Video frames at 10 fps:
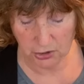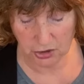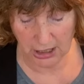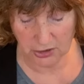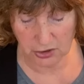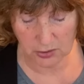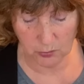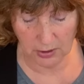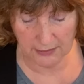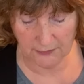Change is
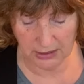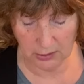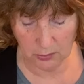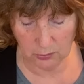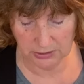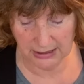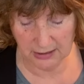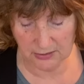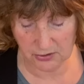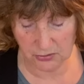one of the
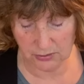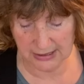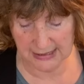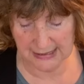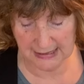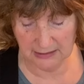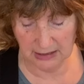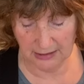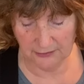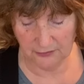only certainties in
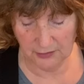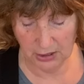life.